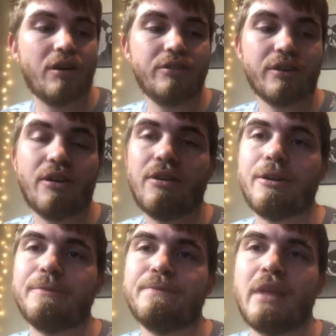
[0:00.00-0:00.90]
on the
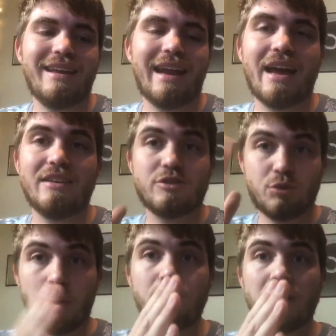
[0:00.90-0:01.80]
card. It has
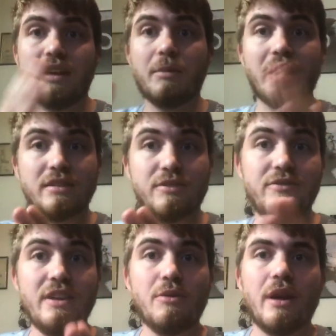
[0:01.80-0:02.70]
12 gigabytes of
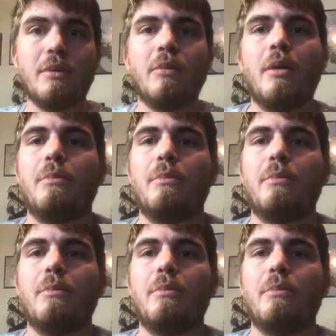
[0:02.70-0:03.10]
VRAM